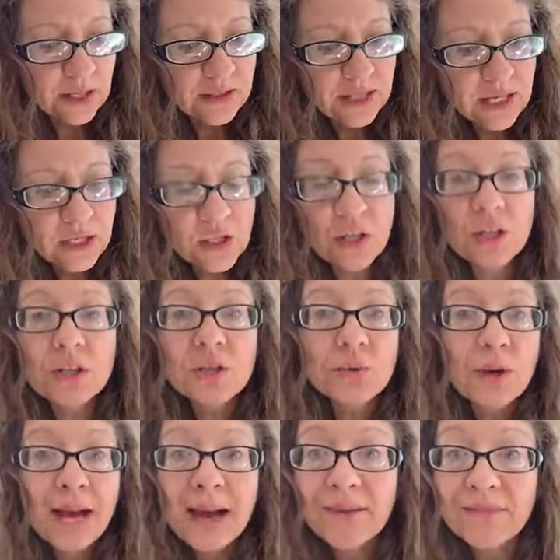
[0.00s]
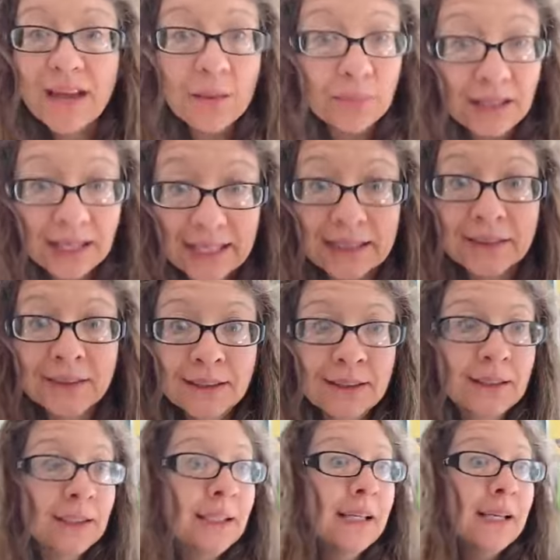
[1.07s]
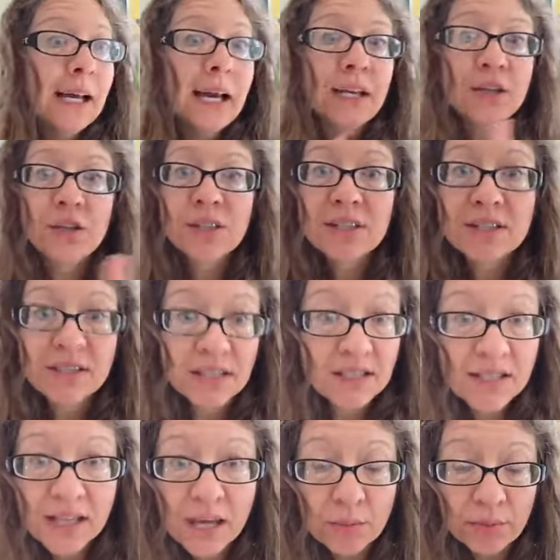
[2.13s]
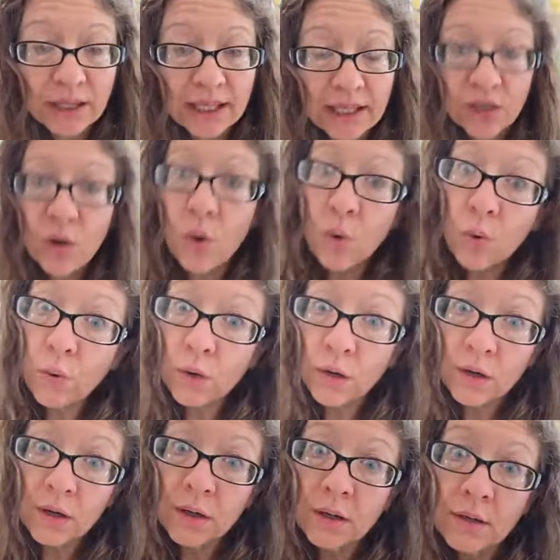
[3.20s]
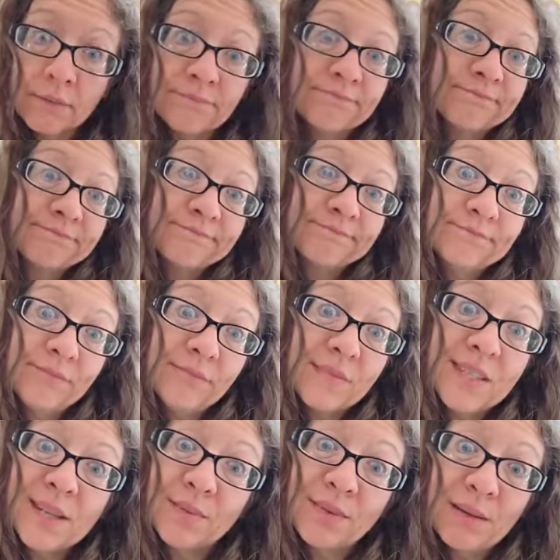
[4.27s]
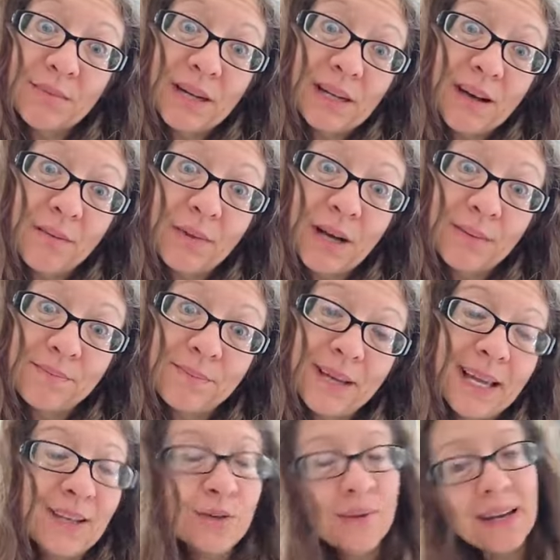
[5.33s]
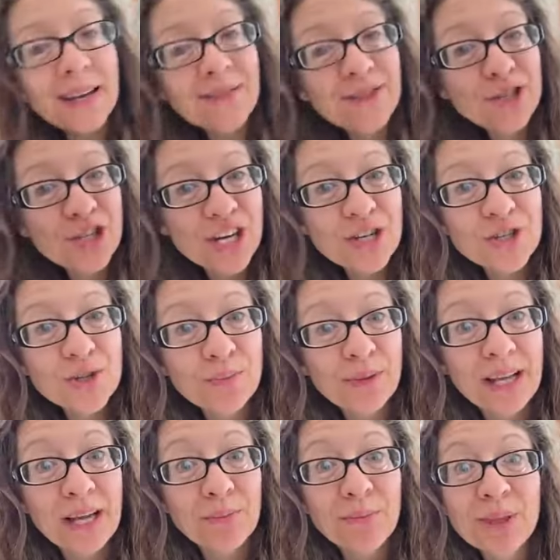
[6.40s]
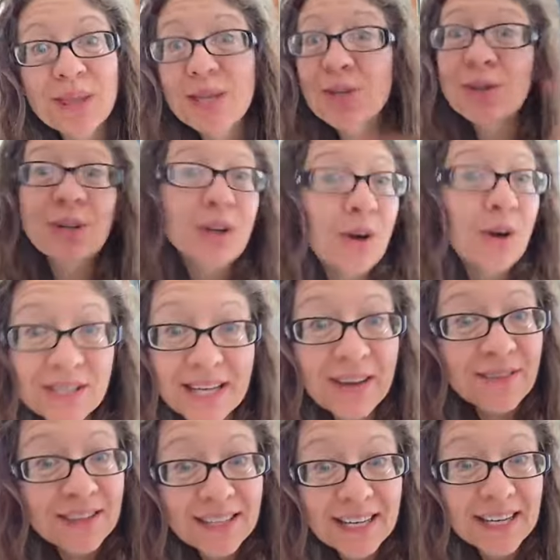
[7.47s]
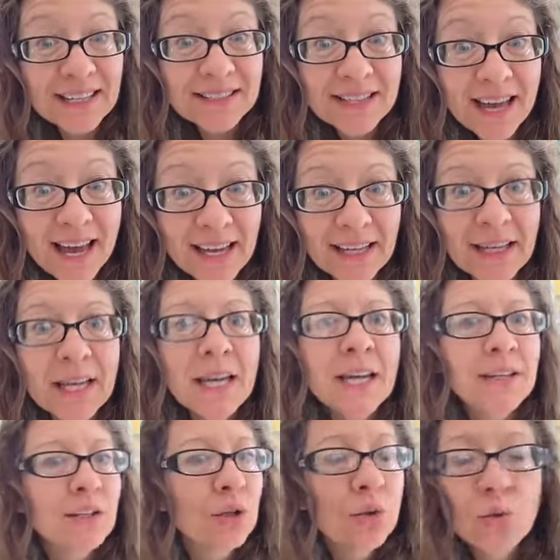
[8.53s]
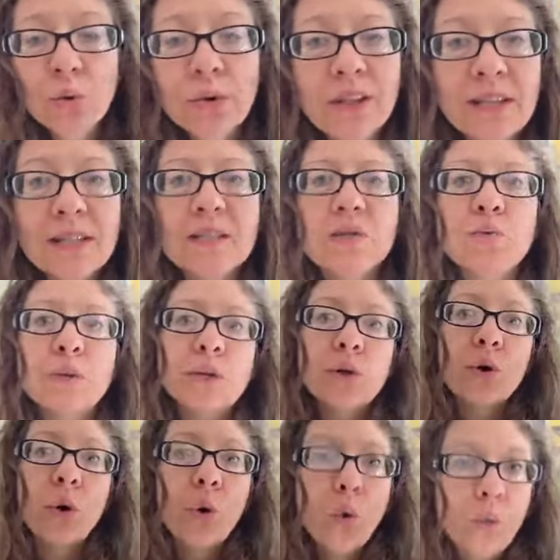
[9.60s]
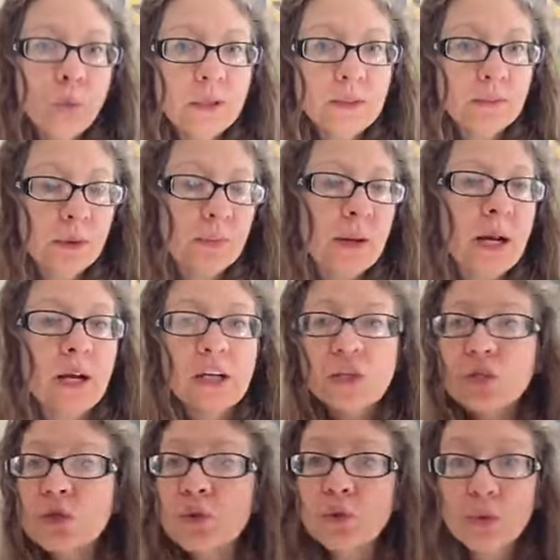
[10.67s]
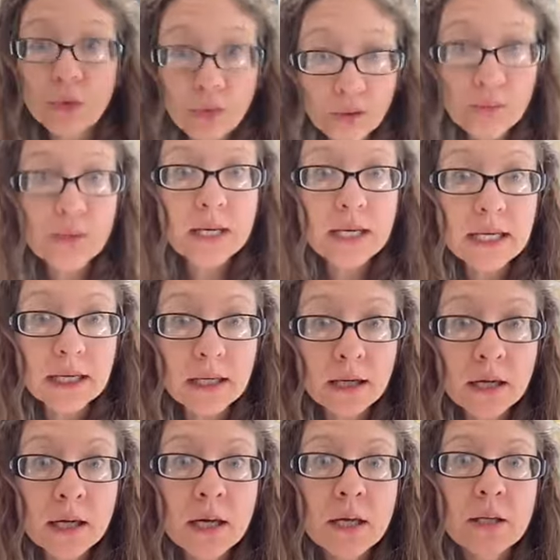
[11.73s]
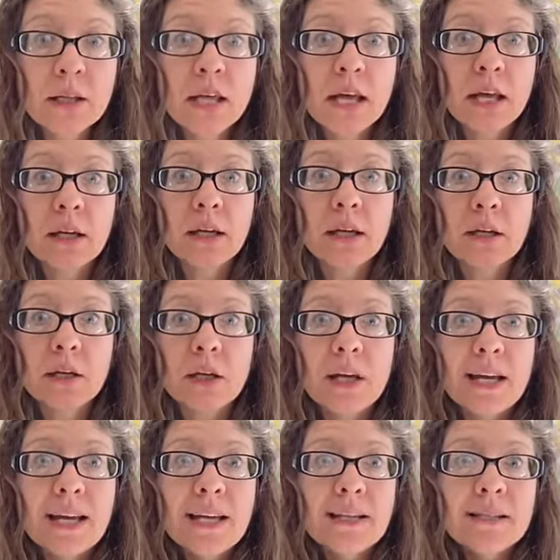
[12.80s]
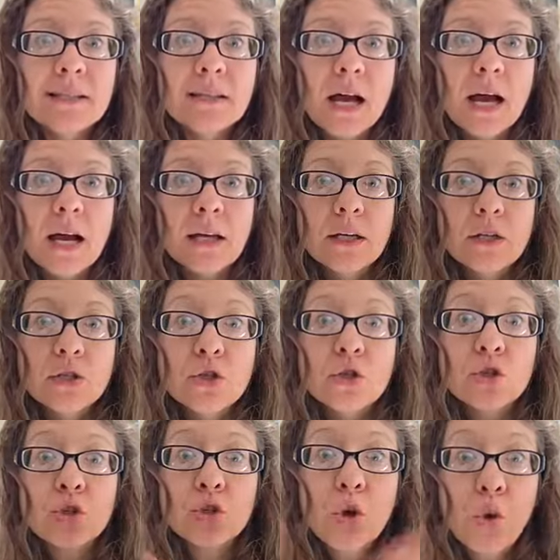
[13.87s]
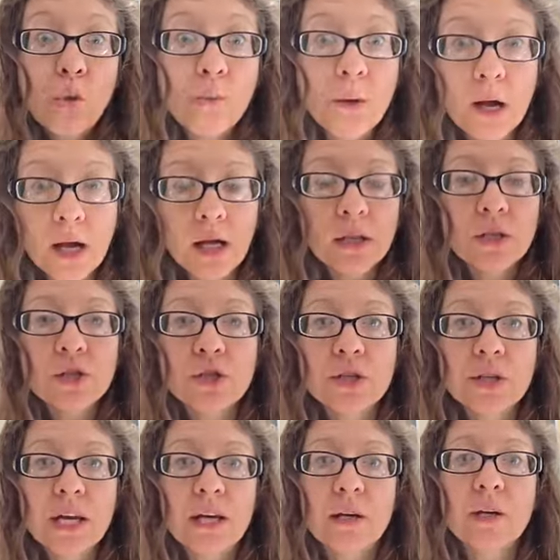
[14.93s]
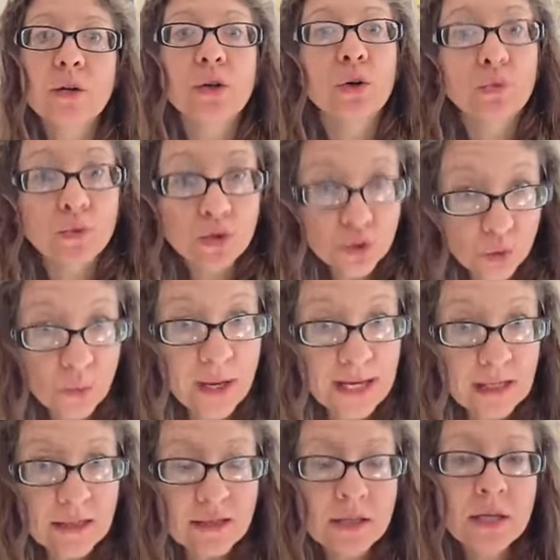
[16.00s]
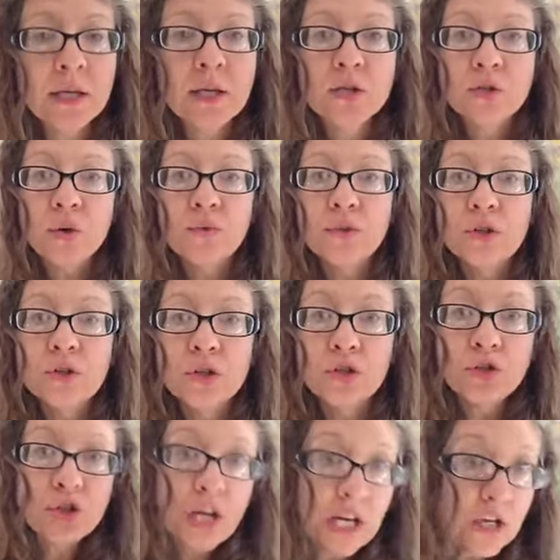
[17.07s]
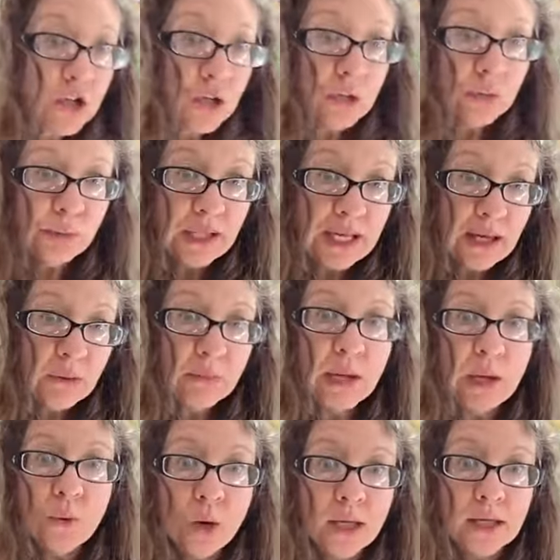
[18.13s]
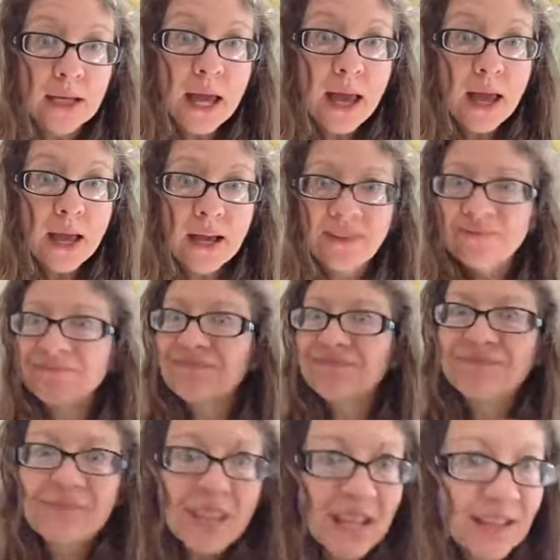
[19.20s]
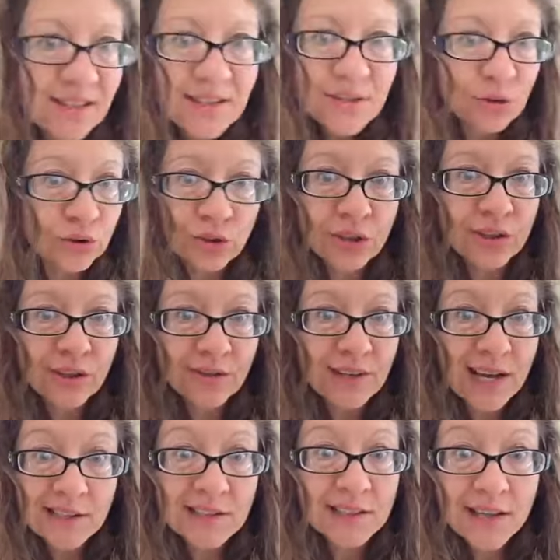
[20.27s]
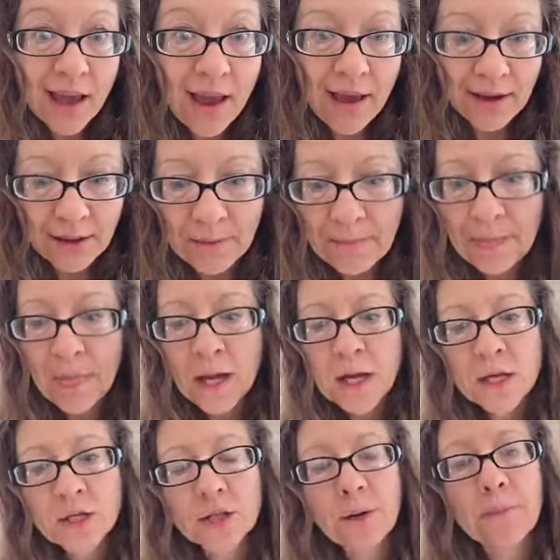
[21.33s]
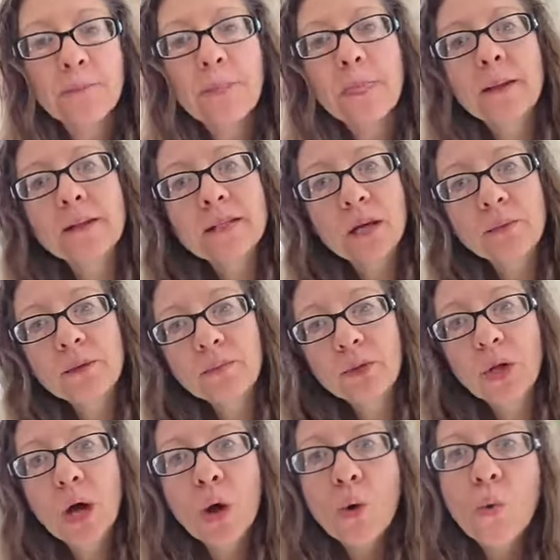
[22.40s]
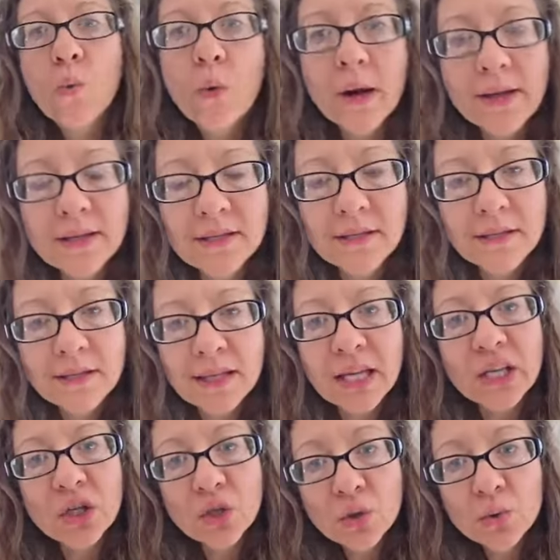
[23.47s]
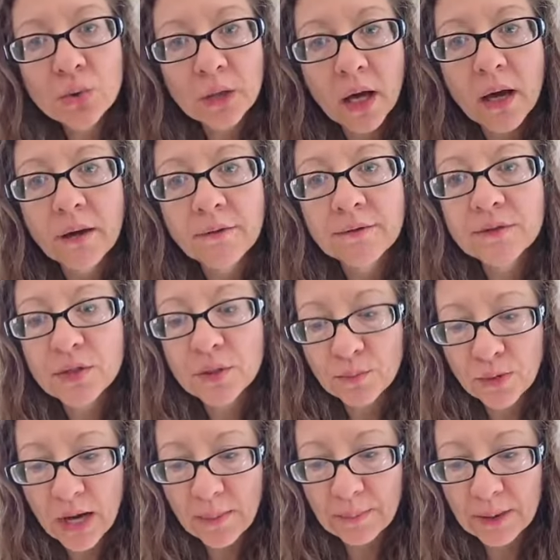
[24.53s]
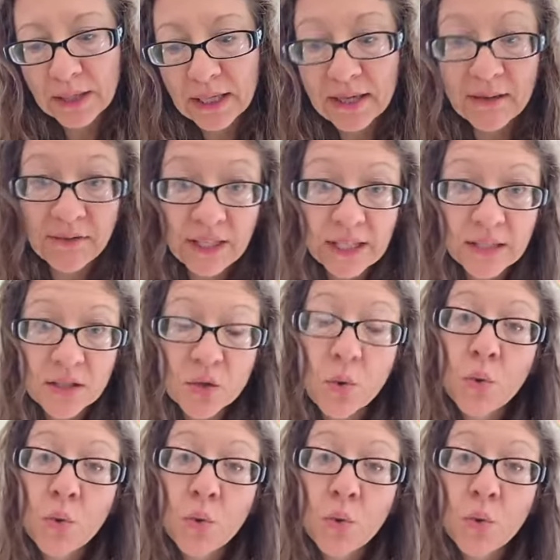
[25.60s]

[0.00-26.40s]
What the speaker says: And then you have that plan and you can stick to that plan, or something might come up and you might have to change the plan, but then you can always have it the next day. The cool thing is when you're only preparing 2 to 3, then it's not so much that it goes to waste. So if there's a change in the plan by one day, it's still good the next day. So tell me below, what is it that you love to prep in advance,